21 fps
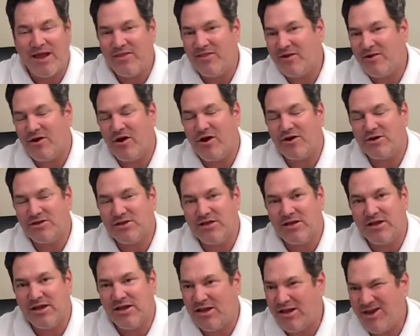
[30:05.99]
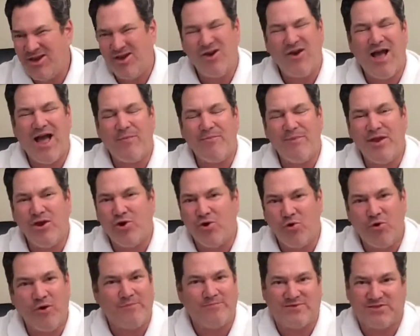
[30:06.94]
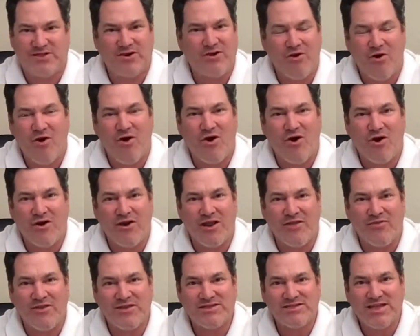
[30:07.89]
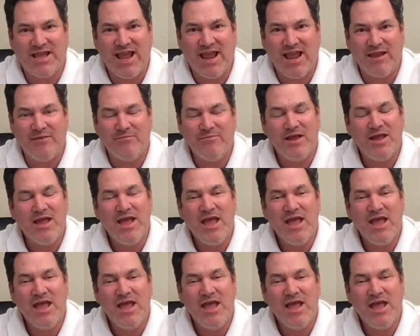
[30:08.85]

There are, you know, how many grips there are in this game?